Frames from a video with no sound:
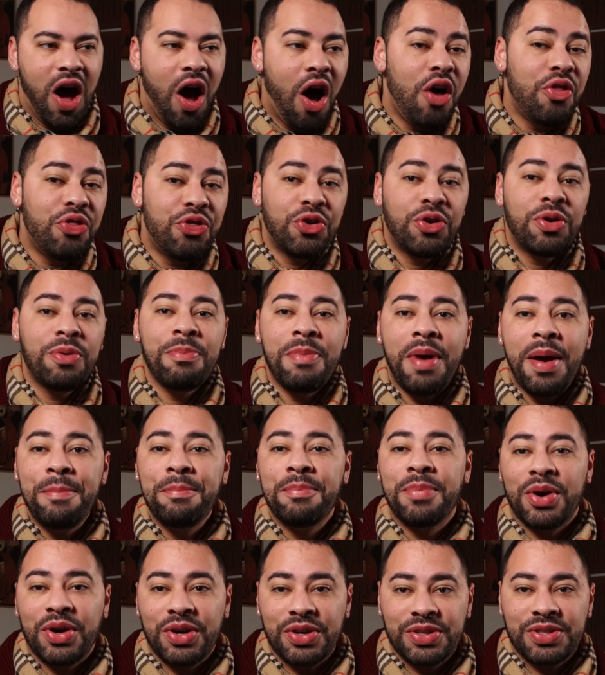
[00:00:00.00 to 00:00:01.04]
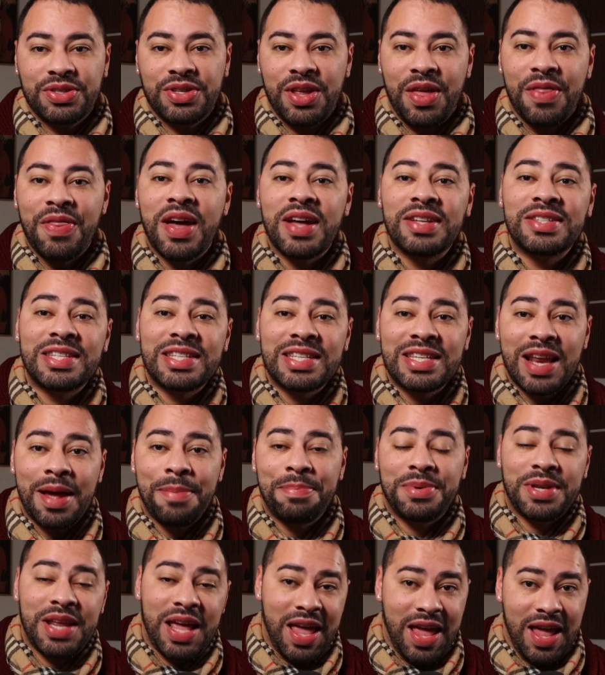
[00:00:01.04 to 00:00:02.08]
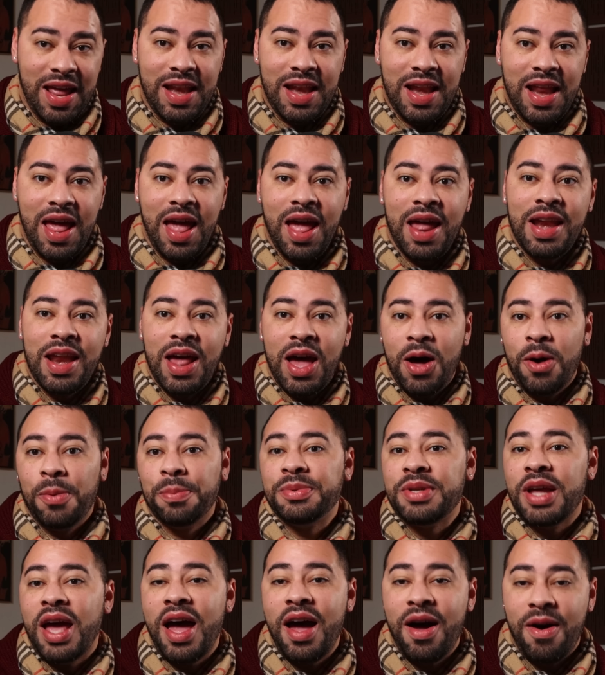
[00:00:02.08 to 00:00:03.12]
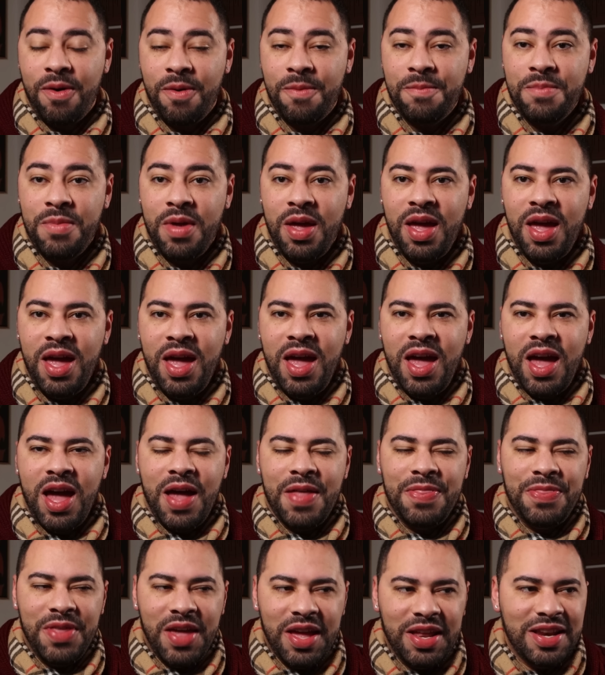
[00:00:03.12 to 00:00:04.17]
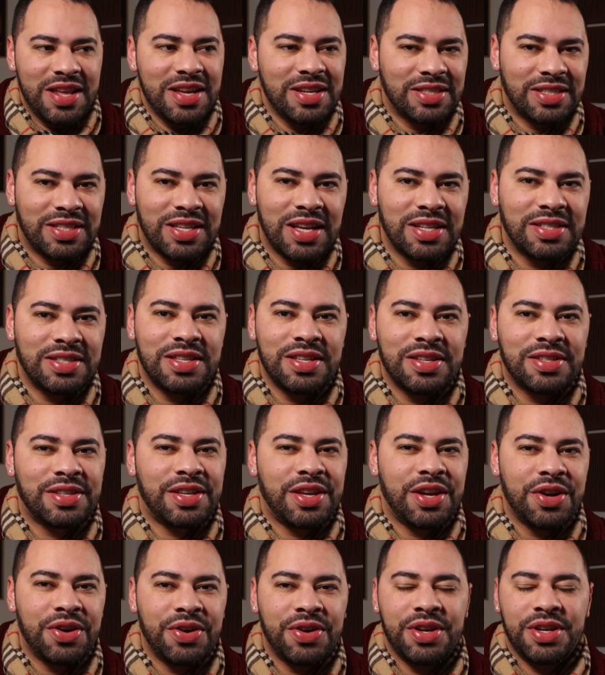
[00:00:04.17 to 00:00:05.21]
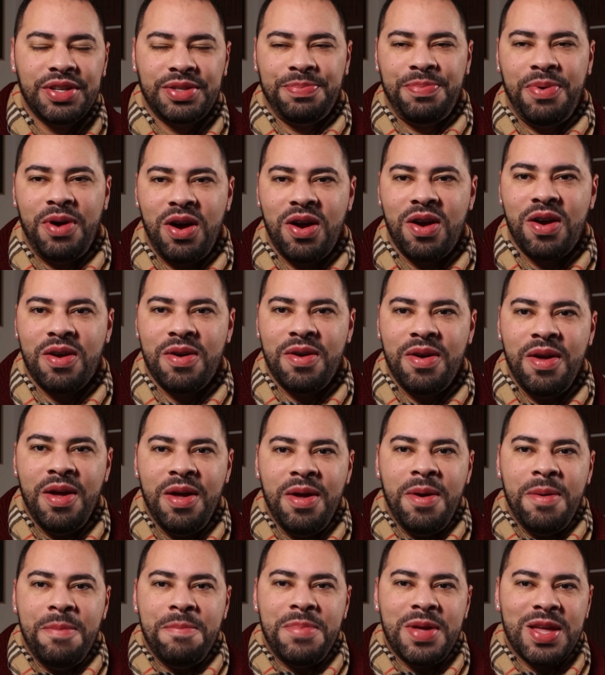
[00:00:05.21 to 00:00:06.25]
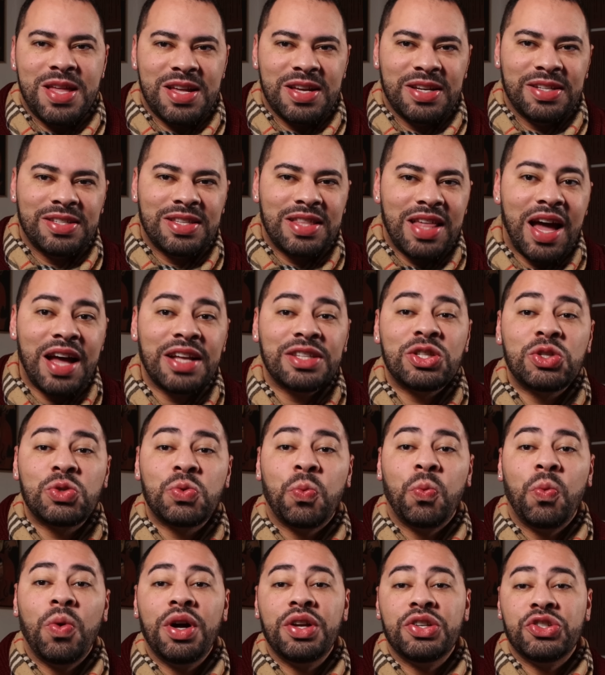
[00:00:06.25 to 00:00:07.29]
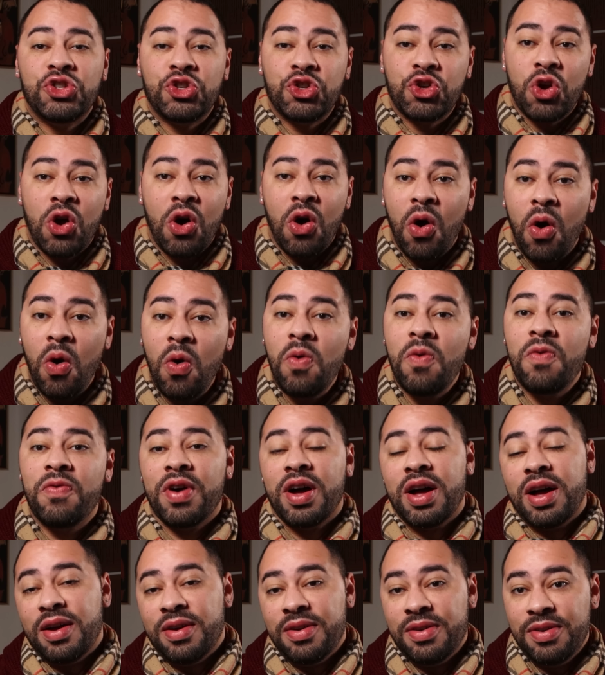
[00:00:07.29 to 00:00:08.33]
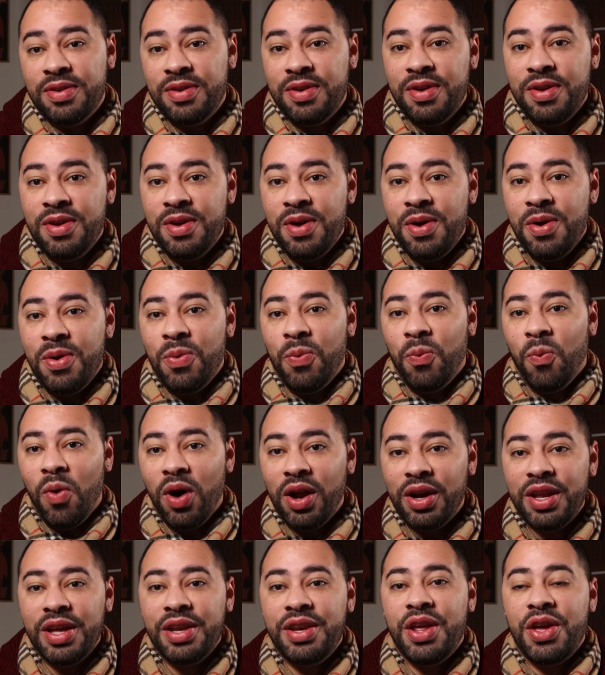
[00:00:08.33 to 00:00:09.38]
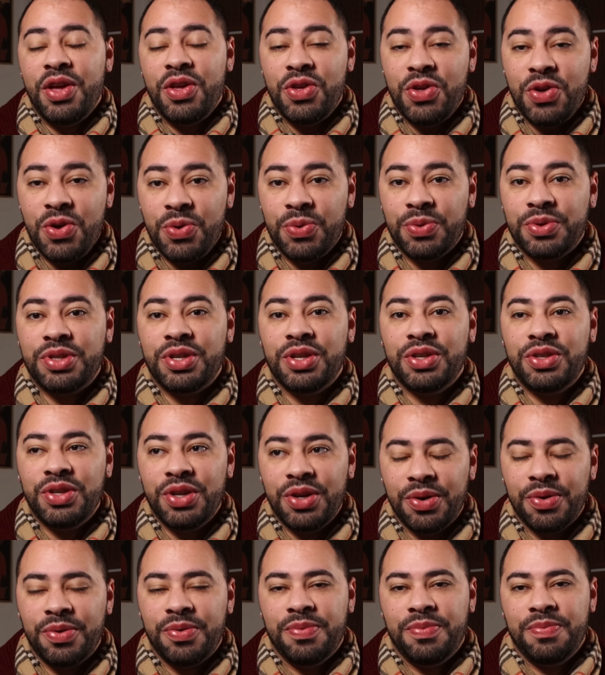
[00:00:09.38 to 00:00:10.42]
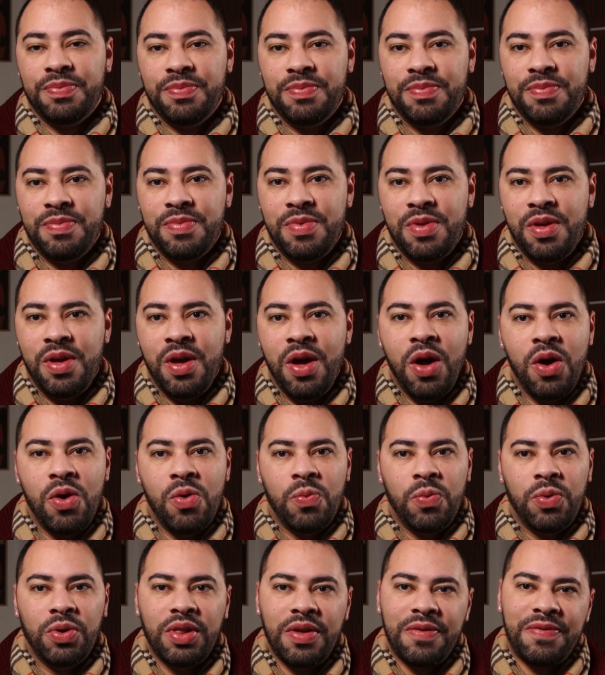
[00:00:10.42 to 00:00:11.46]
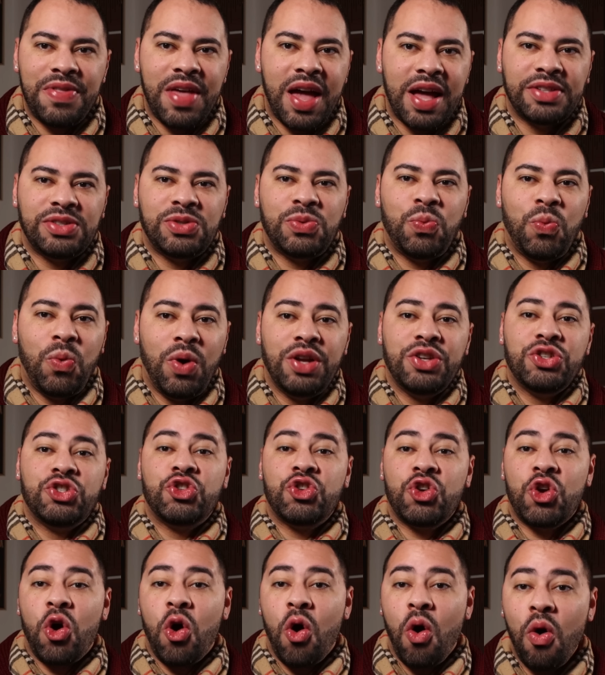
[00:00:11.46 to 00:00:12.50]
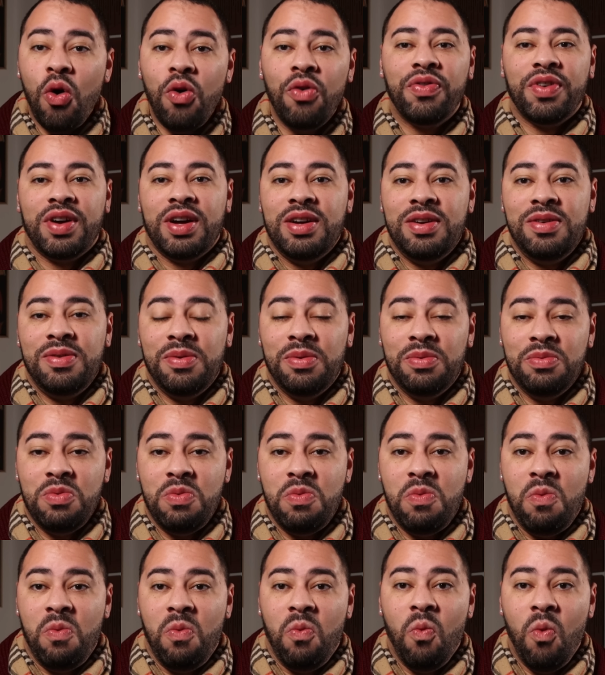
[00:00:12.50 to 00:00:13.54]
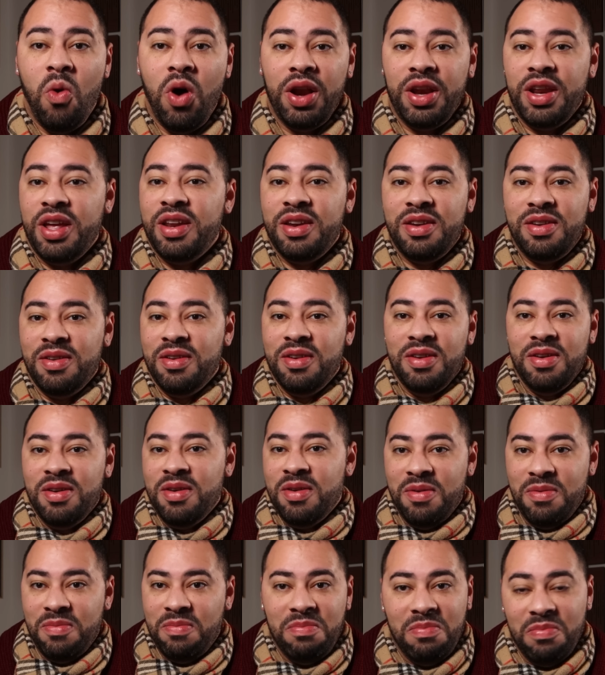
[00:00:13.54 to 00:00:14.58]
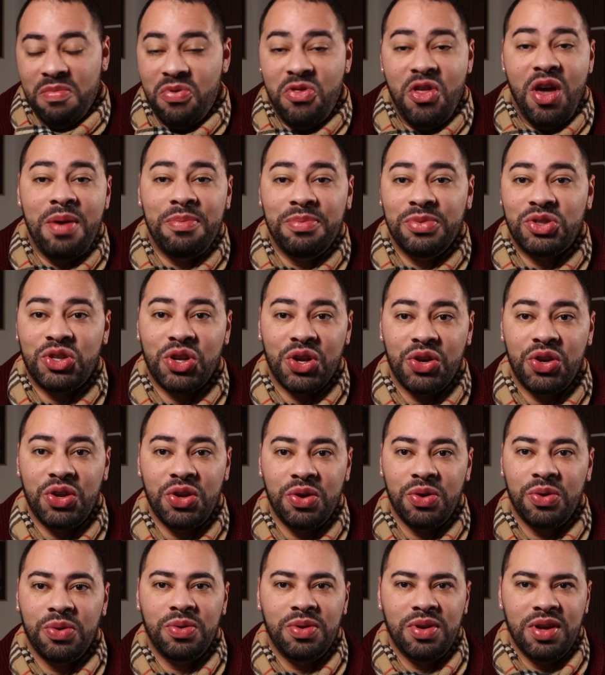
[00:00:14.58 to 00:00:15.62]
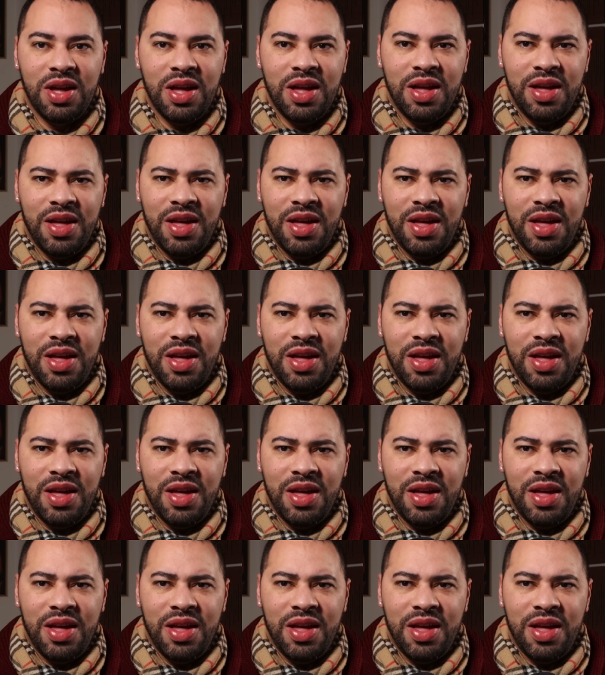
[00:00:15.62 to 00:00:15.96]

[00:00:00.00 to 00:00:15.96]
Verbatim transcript: other members that stepped in and helped out. And then he says this curious part, because that's what Jehovah wanted you to do. Well, if that's what Jehovah wanted them to do,